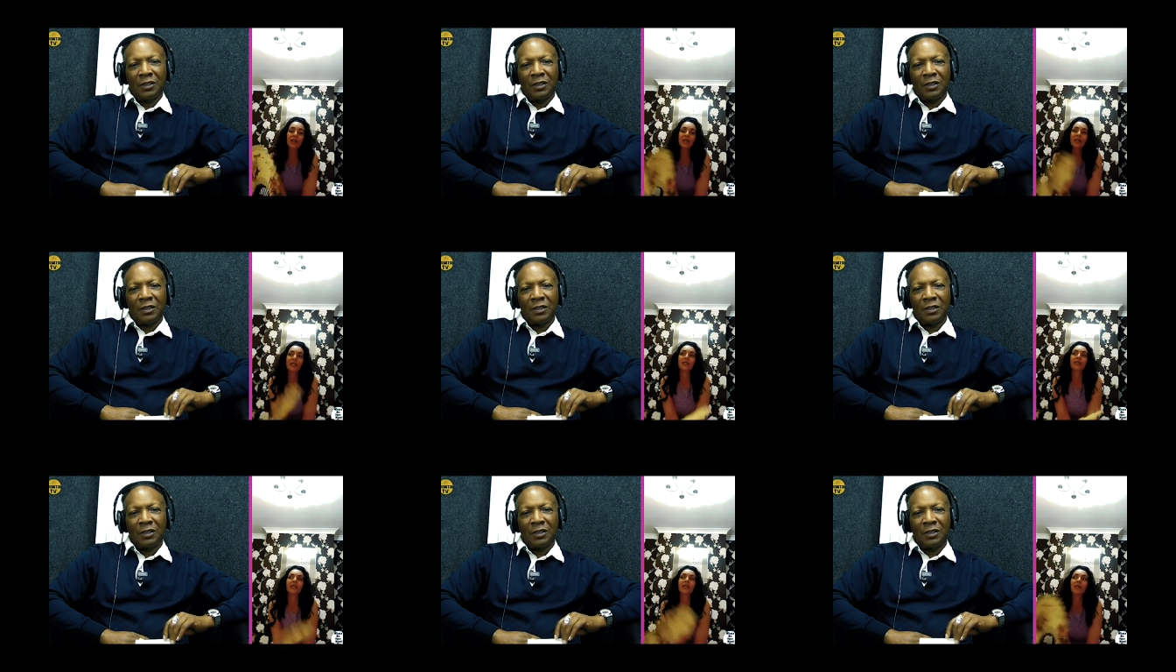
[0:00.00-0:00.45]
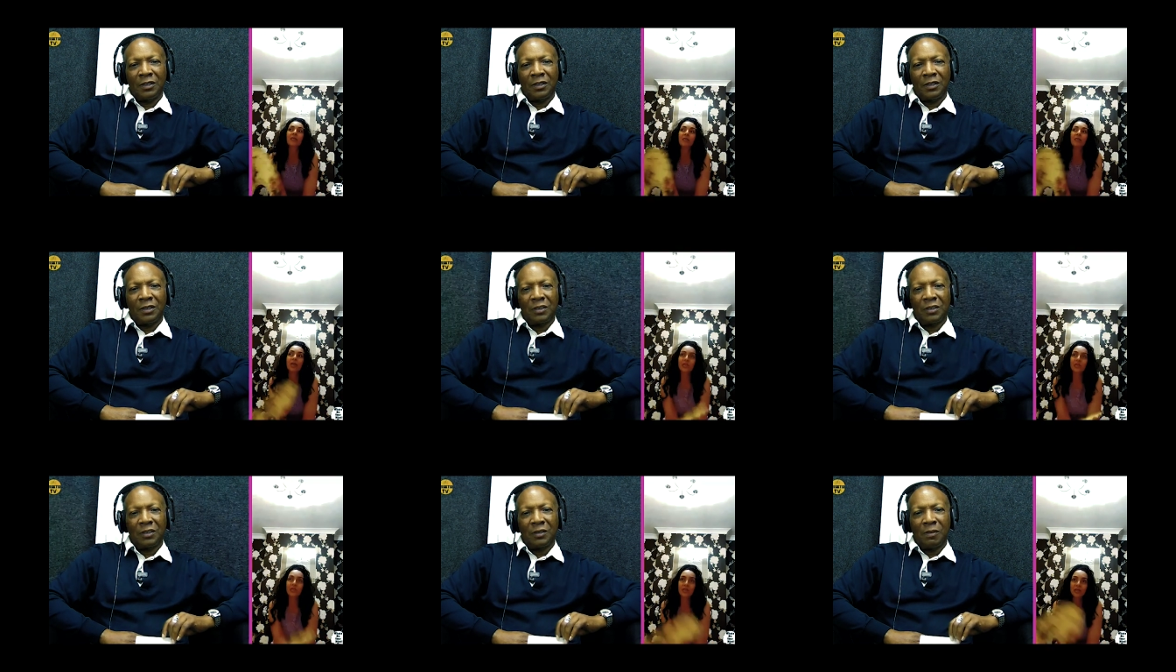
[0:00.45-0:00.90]
And
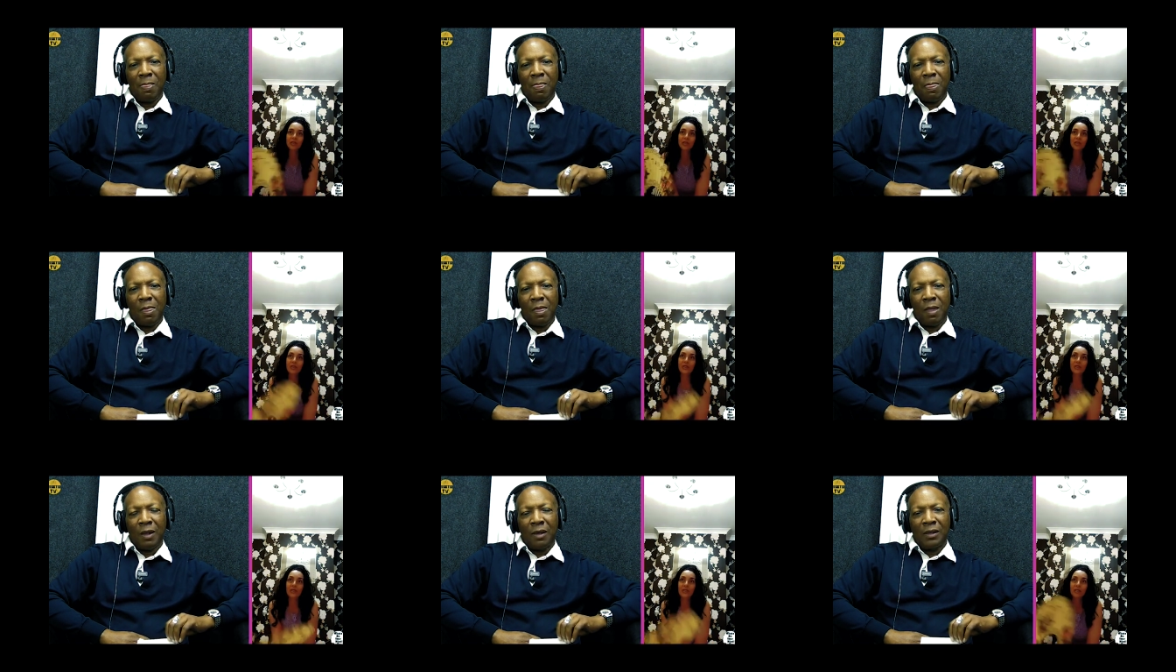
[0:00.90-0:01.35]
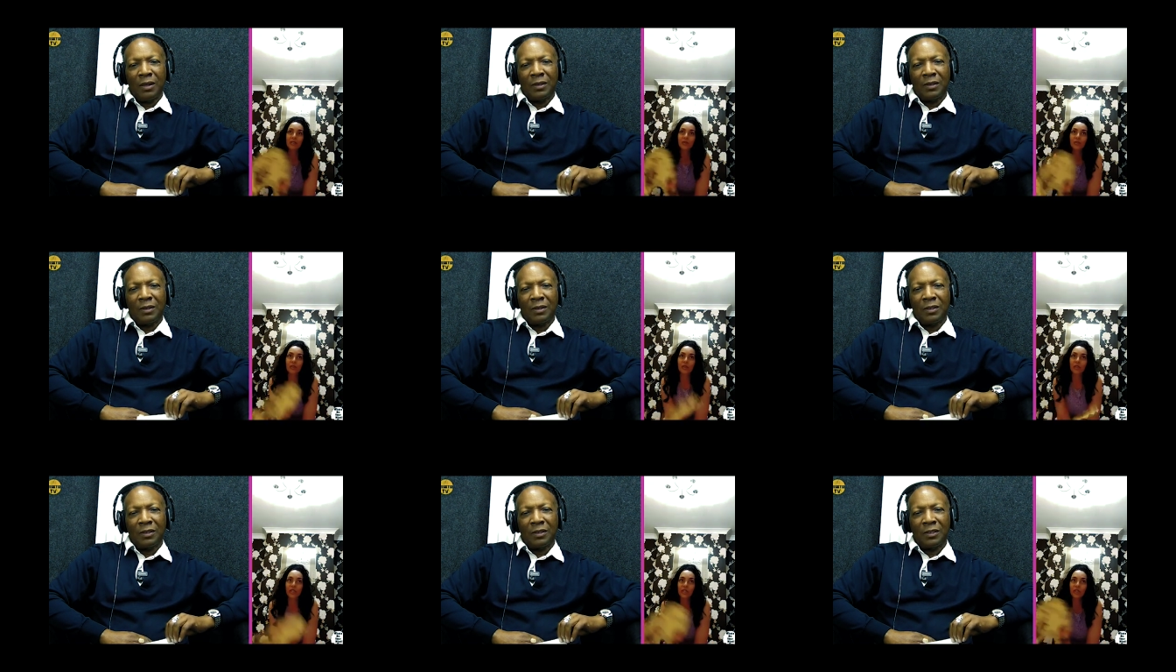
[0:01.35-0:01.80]
I met
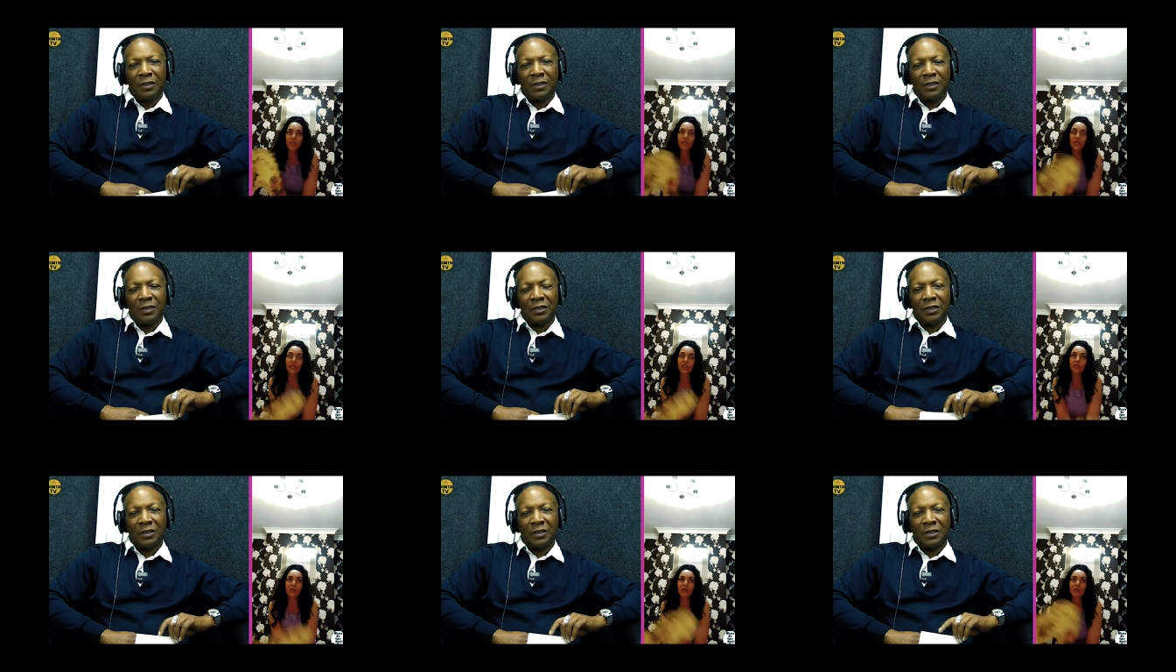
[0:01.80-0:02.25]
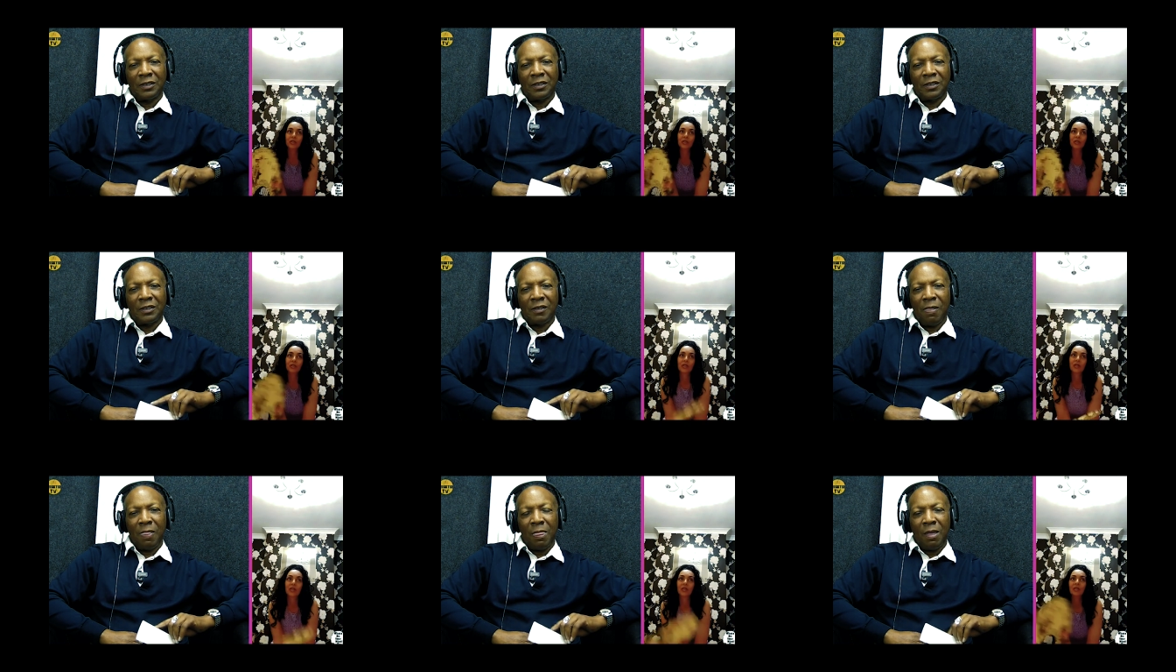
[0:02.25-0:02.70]
a
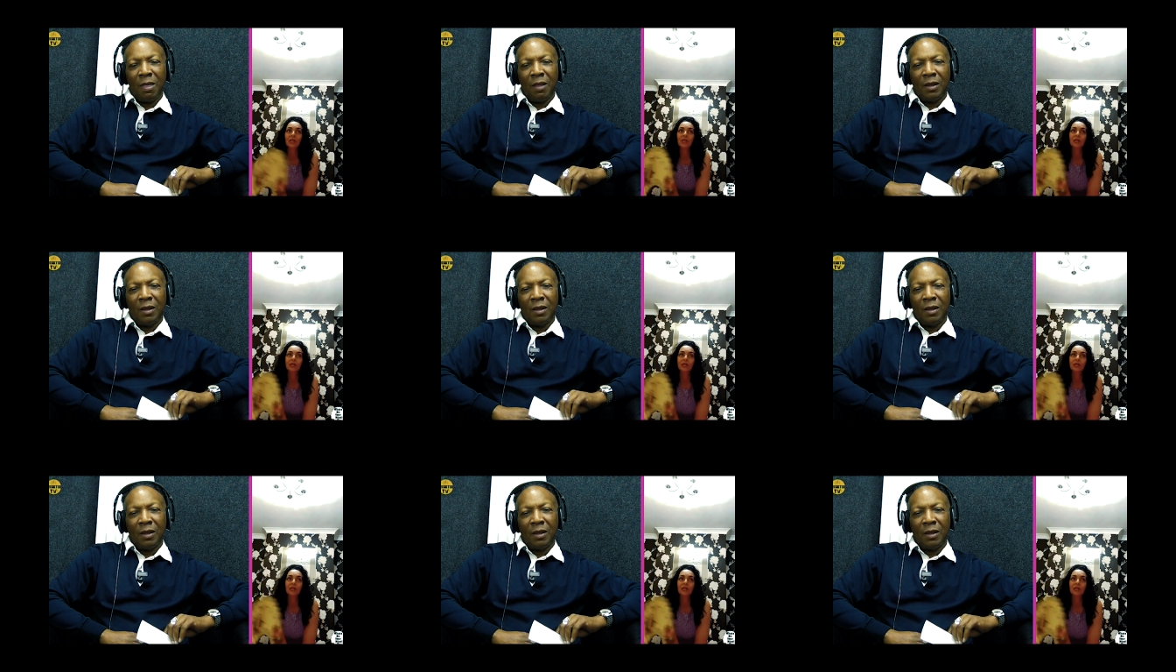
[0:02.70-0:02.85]
musician,